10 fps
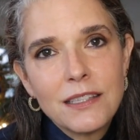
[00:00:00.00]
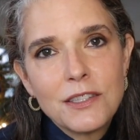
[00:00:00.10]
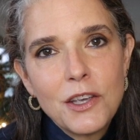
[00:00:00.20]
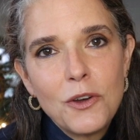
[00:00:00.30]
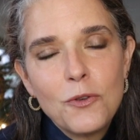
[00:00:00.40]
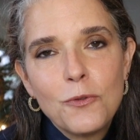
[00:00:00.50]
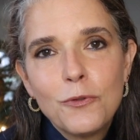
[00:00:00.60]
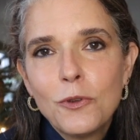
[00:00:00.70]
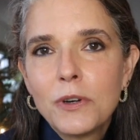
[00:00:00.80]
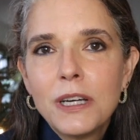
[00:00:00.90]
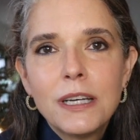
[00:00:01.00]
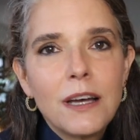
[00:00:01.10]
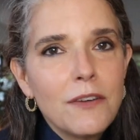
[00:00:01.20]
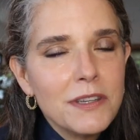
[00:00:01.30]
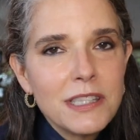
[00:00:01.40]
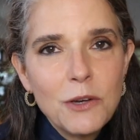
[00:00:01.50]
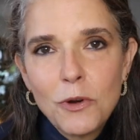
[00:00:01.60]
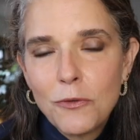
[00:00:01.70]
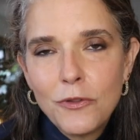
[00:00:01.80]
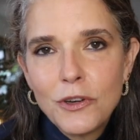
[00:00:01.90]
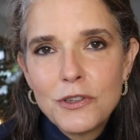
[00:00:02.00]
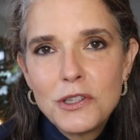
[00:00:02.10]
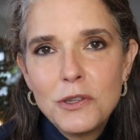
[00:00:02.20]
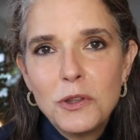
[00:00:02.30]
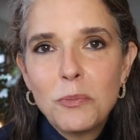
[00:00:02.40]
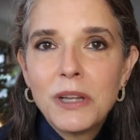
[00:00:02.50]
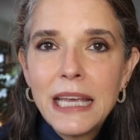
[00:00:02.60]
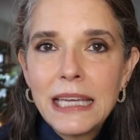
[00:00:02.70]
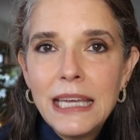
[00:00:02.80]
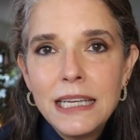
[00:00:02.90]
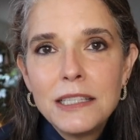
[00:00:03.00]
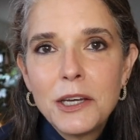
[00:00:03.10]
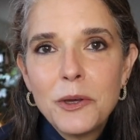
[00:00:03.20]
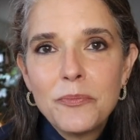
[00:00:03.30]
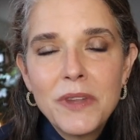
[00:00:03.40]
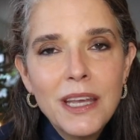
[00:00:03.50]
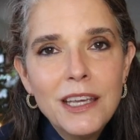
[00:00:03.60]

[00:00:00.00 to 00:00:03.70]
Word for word: So flora obviously refers to the plant kingdom.